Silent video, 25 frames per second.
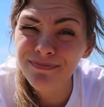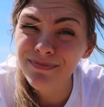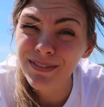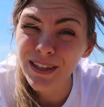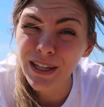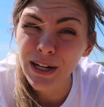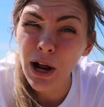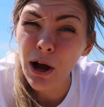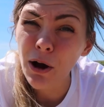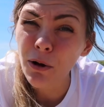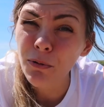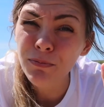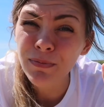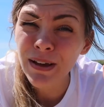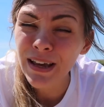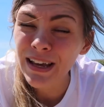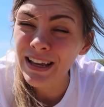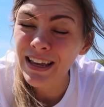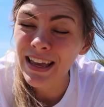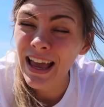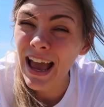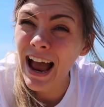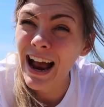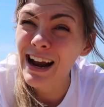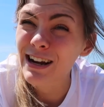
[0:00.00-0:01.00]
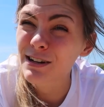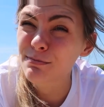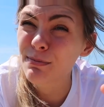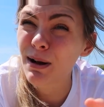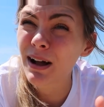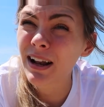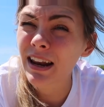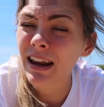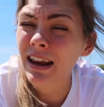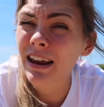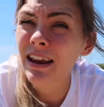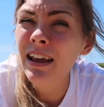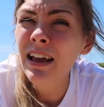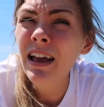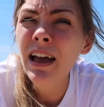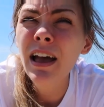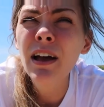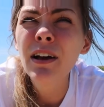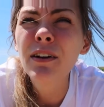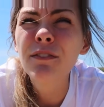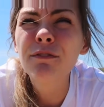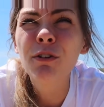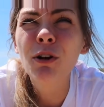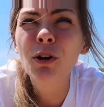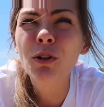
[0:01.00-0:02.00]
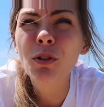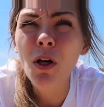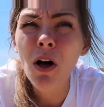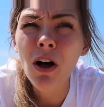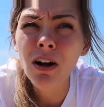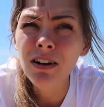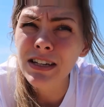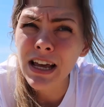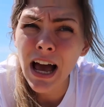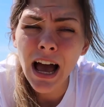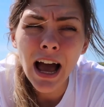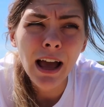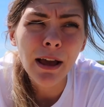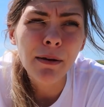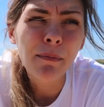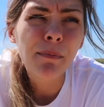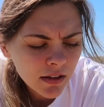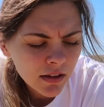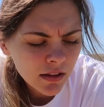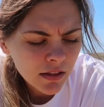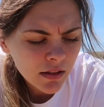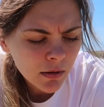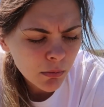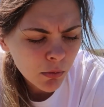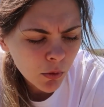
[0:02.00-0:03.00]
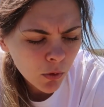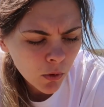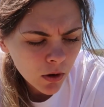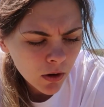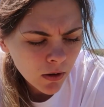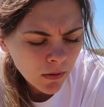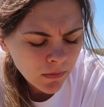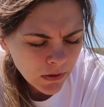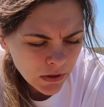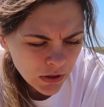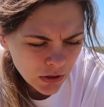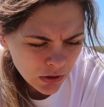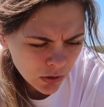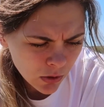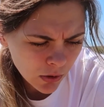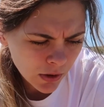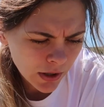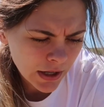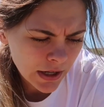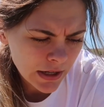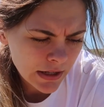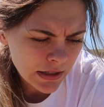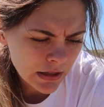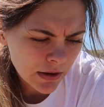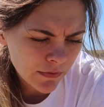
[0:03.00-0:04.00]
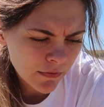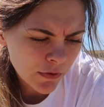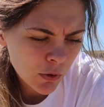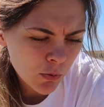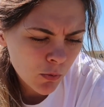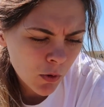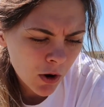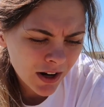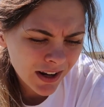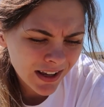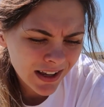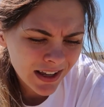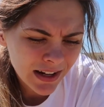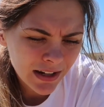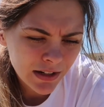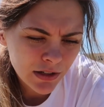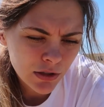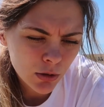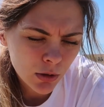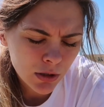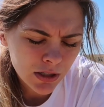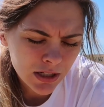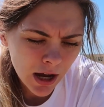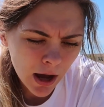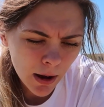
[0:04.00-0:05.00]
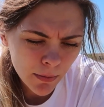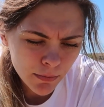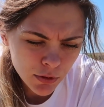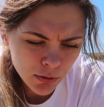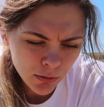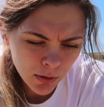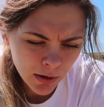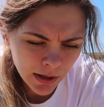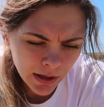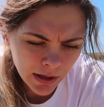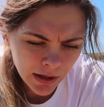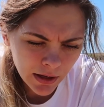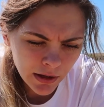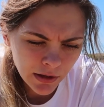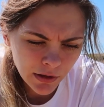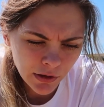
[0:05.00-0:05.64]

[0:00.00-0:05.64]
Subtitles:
you know, in cash money for a long time. The moral of the story is, if you want to get into a top 20